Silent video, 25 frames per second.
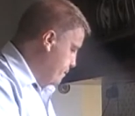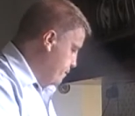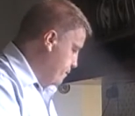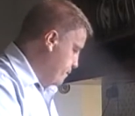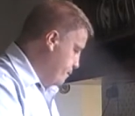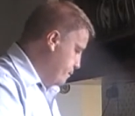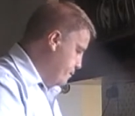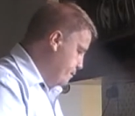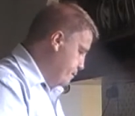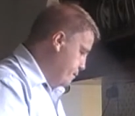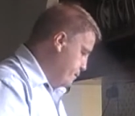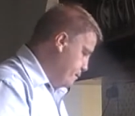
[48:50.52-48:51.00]

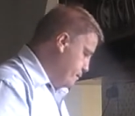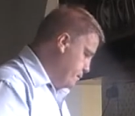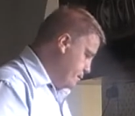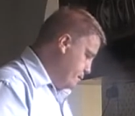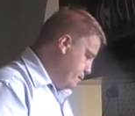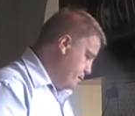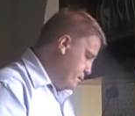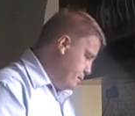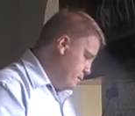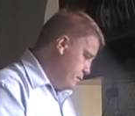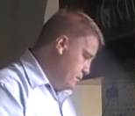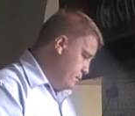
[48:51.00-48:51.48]

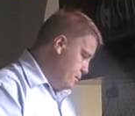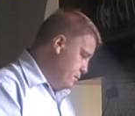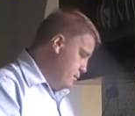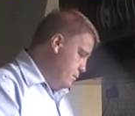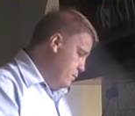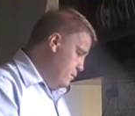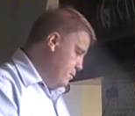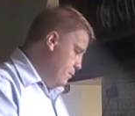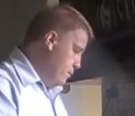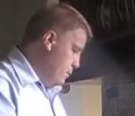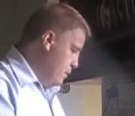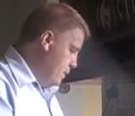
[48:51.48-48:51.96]

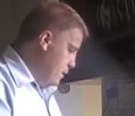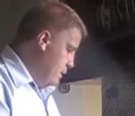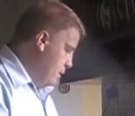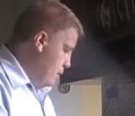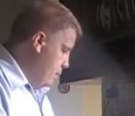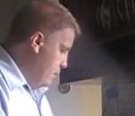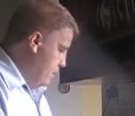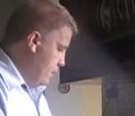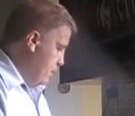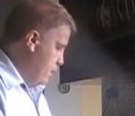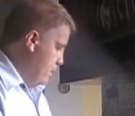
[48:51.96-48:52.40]
Nobody speaks.